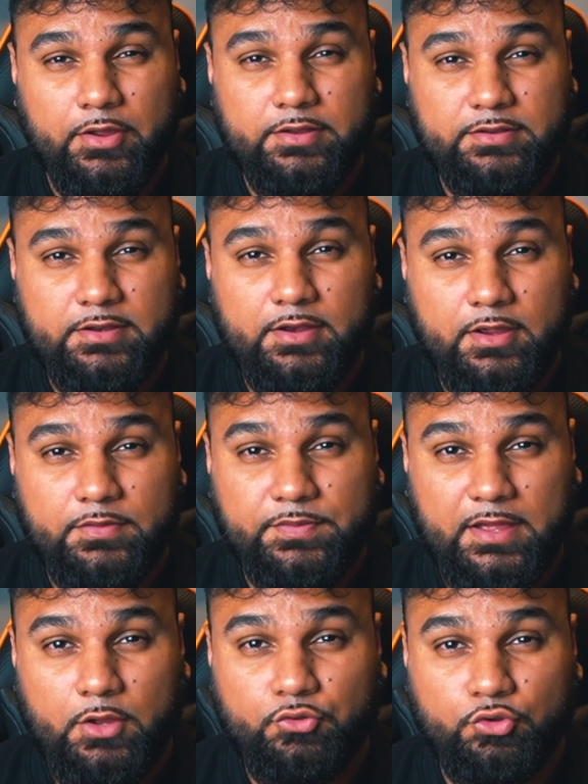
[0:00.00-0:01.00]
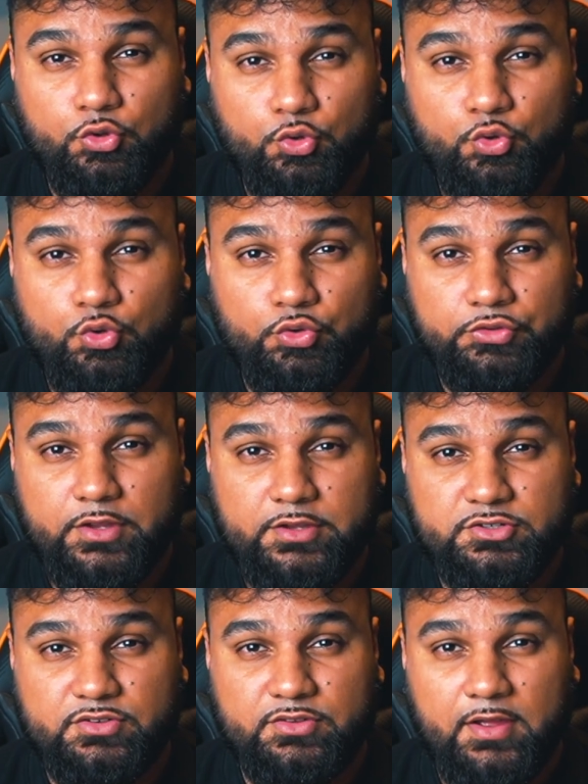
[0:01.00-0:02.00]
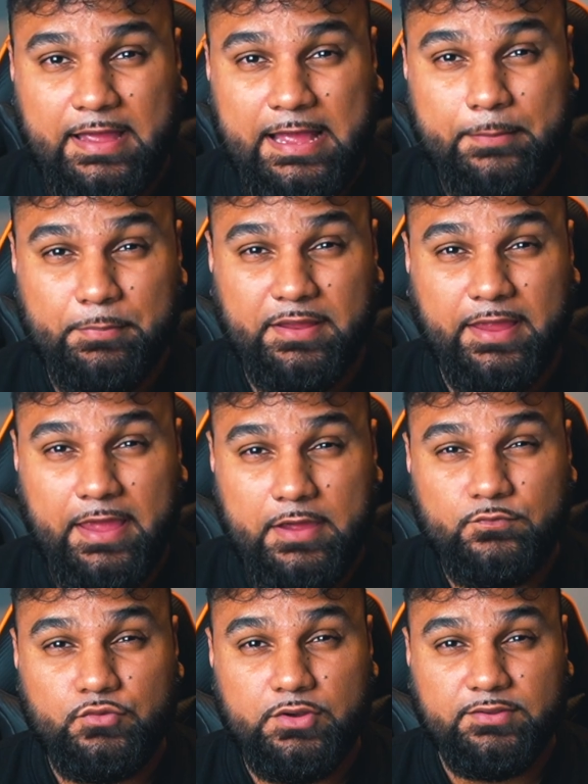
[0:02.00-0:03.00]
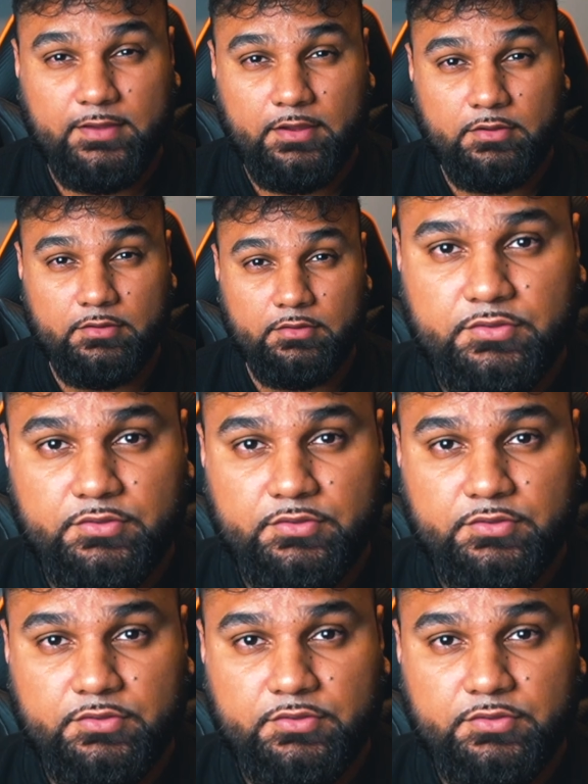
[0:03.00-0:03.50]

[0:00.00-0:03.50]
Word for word: 99,000 Google searches that are happening every second,